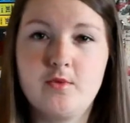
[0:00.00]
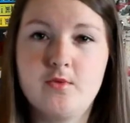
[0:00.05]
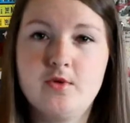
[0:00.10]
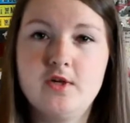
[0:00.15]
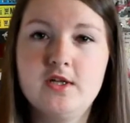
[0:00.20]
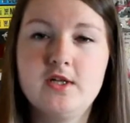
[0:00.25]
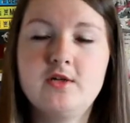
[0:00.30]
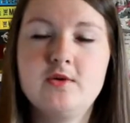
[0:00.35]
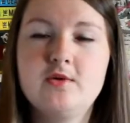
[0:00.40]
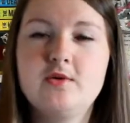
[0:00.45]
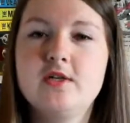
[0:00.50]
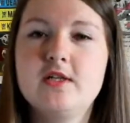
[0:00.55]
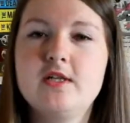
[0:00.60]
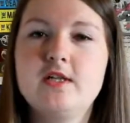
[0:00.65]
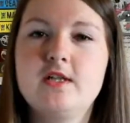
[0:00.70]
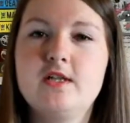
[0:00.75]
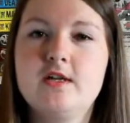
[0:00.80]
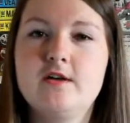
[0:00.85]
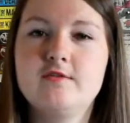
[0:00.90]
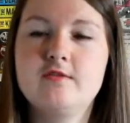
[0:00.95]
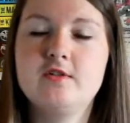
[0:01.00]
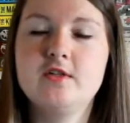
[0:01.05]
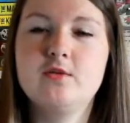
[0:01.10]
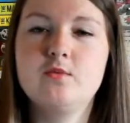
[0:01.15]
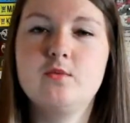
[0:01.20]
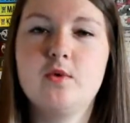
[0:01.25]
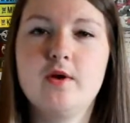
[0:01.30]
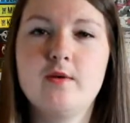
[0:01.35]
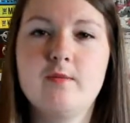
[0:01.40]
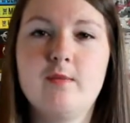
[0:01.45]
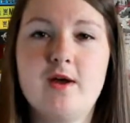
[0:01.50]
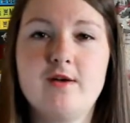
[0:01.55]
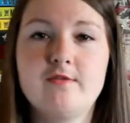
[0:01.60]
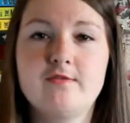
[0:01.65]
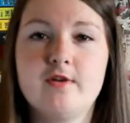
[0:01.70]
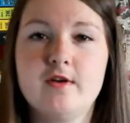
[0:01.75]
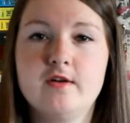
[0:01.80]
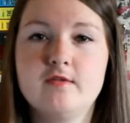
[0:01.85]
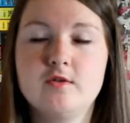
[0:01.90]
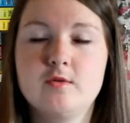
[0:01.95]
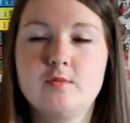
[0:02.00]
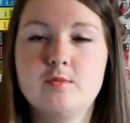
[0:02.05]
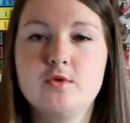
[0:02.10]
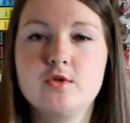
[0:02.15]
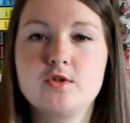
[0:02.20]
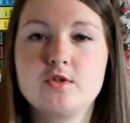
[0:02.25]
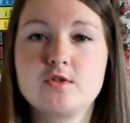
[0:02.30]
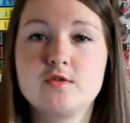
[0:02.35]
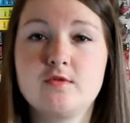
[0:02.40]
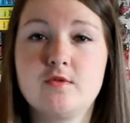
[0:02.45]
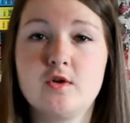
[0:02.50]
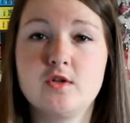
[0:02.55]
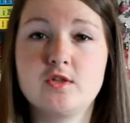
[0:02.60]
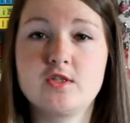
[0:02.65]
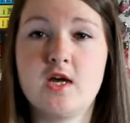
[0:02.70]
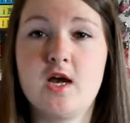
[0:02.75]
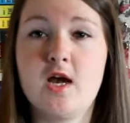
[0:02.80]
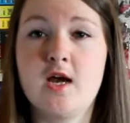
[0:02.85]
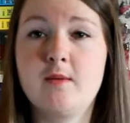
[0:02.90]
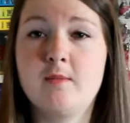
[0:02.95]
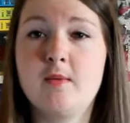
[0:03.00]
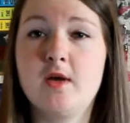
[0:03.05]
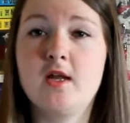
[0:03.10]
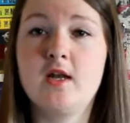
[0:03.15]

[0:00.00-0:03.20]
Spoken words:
Really loved it. One of my favorite books of all time,